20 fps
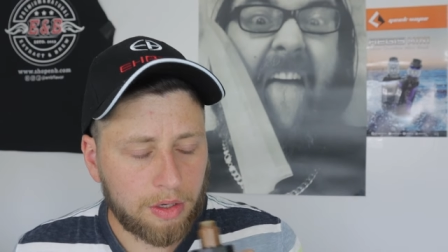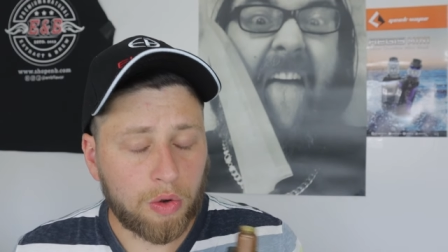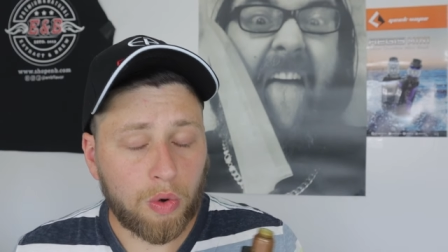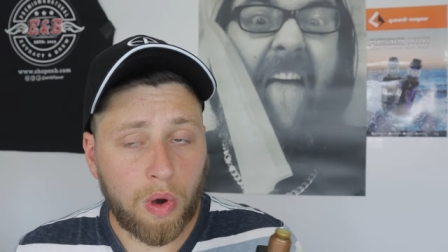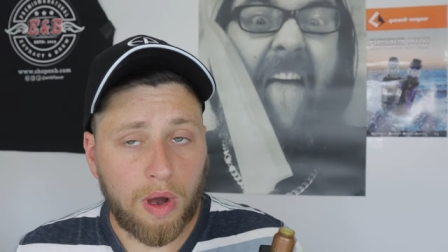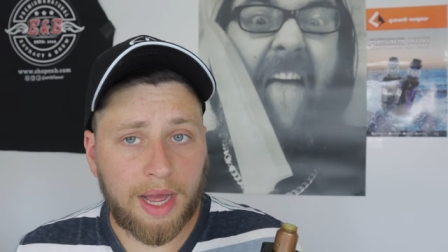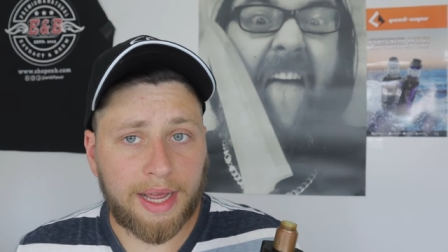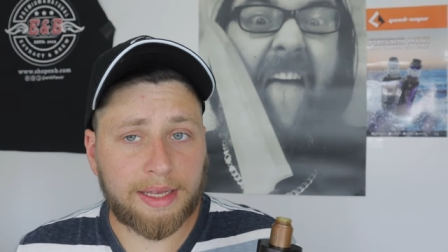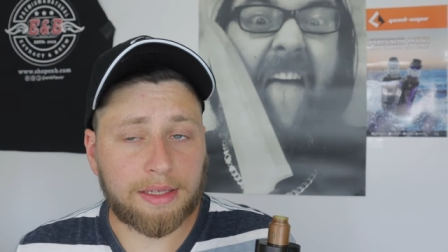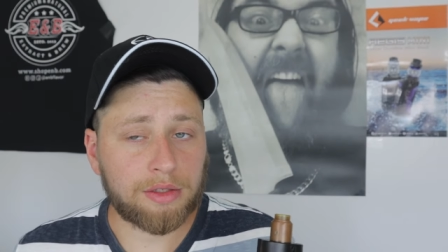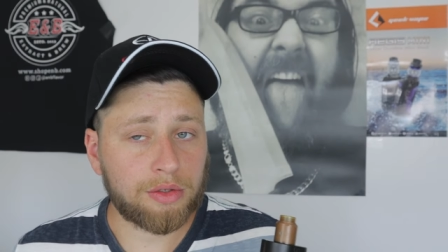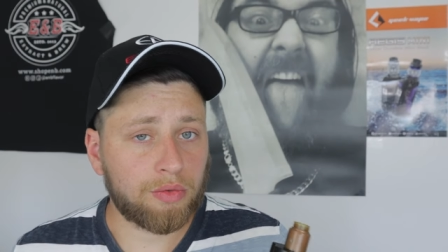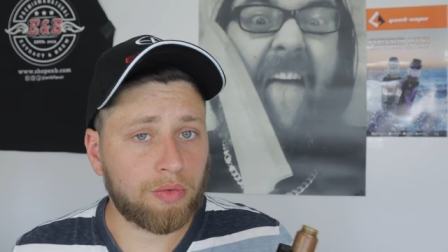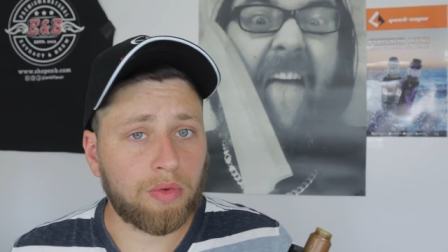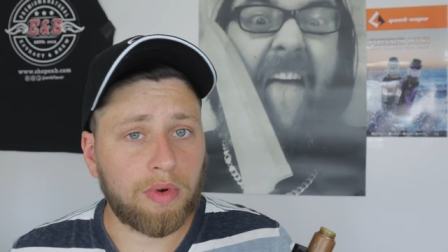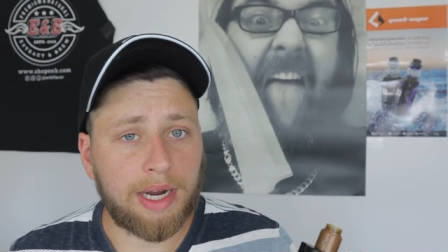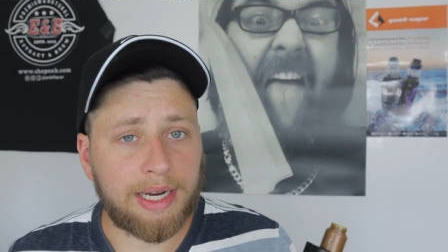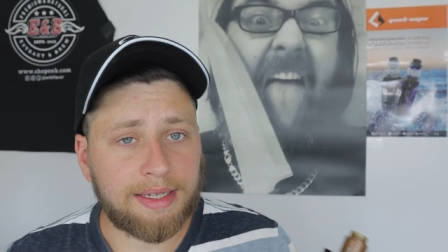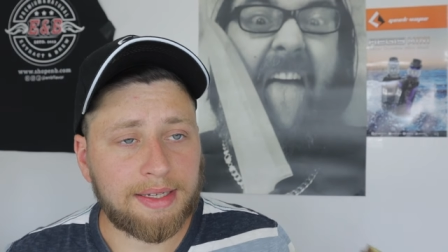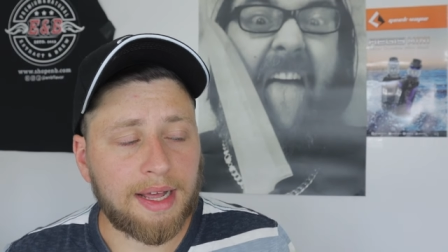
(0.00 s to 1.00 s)
Quiet's
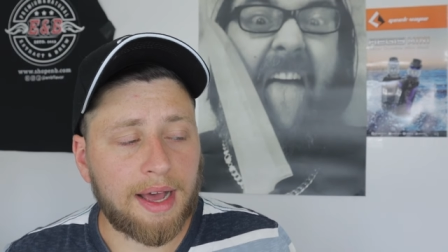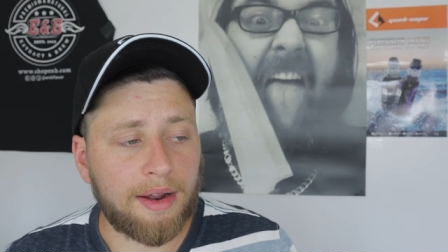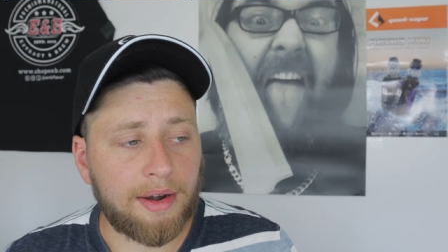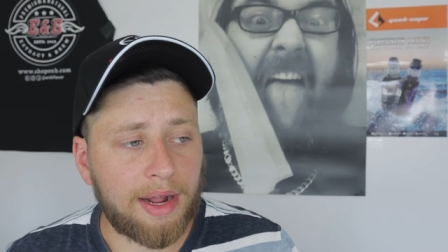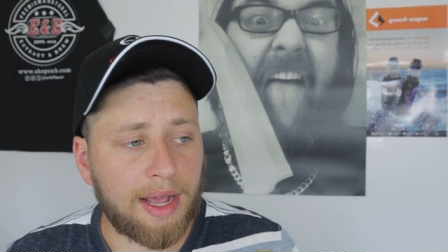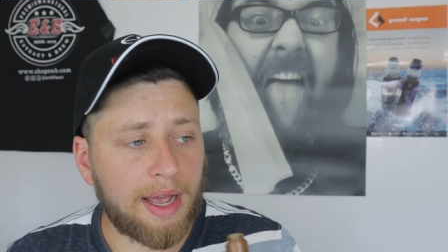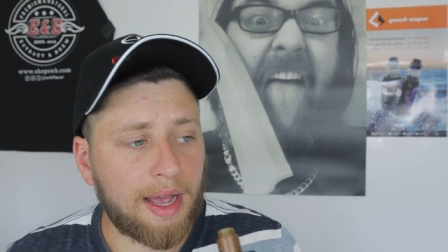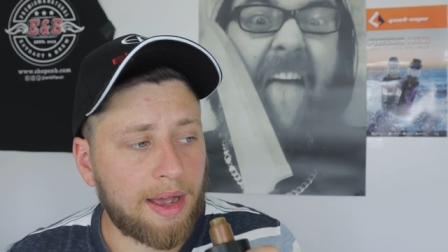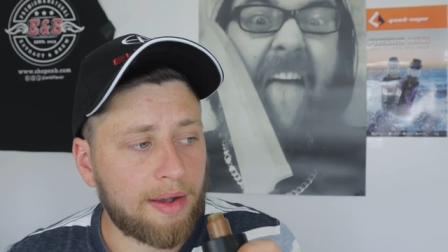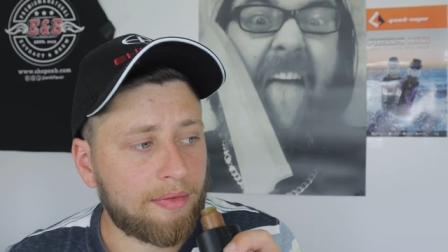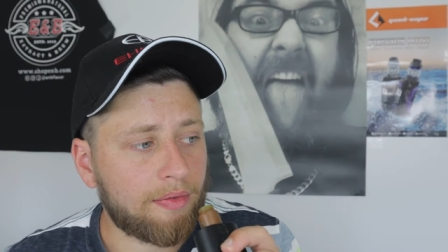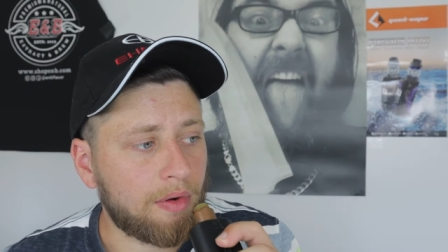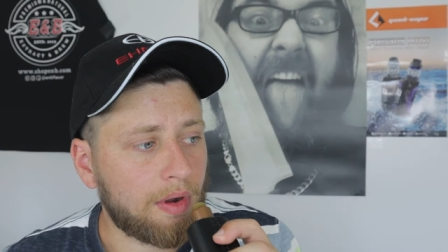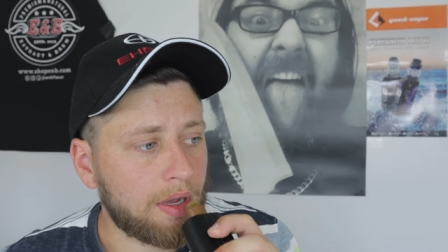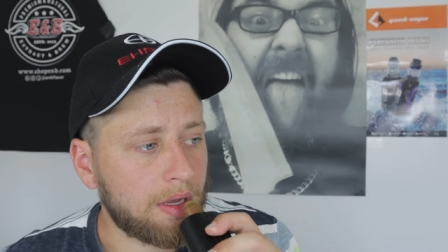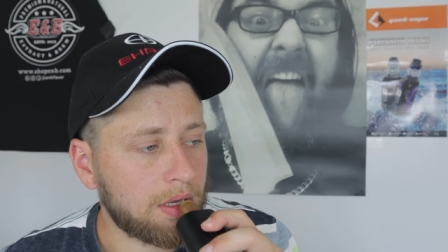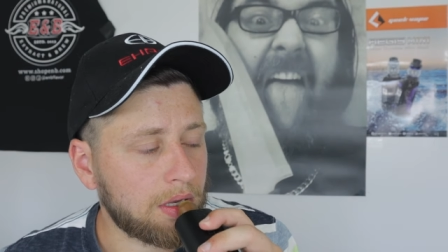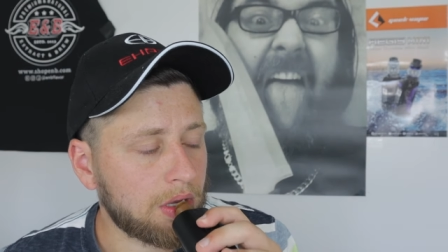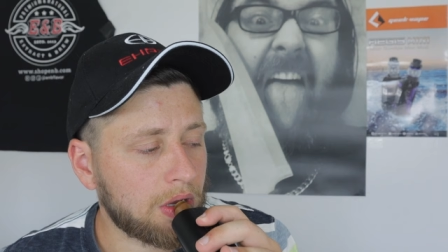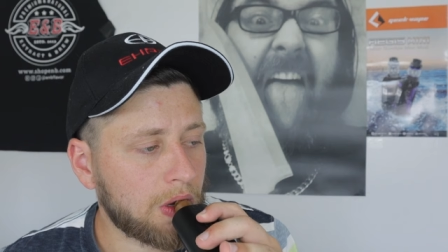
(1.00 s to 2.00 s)
right down at
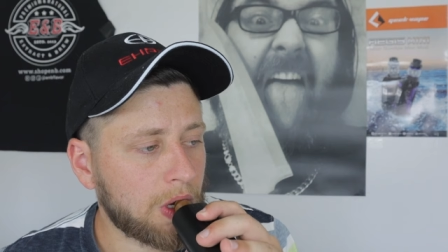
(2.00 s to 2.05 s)
halfway.